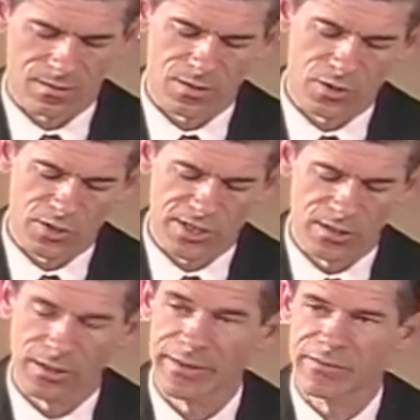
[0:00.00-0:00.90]
Do you
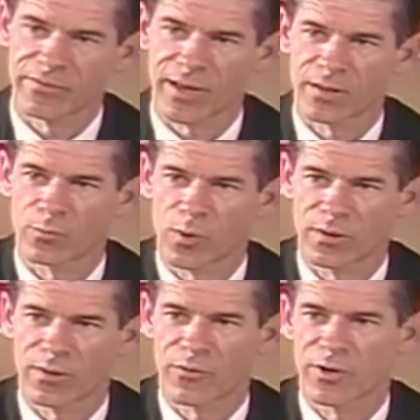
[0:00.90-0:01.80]
still live at
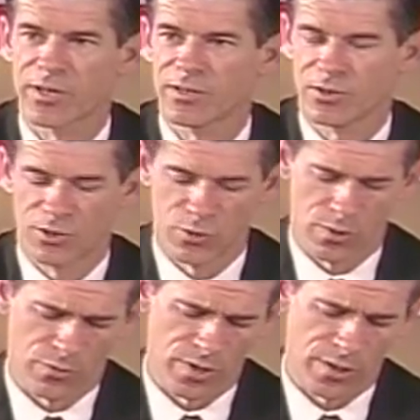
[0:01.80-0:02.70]

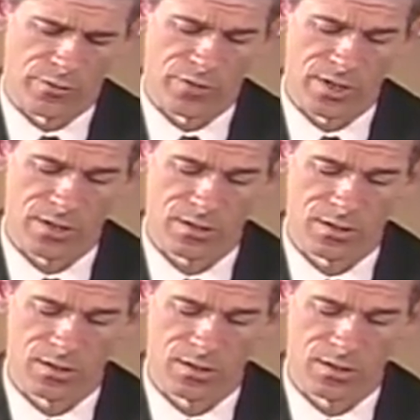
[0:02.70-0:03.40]
13233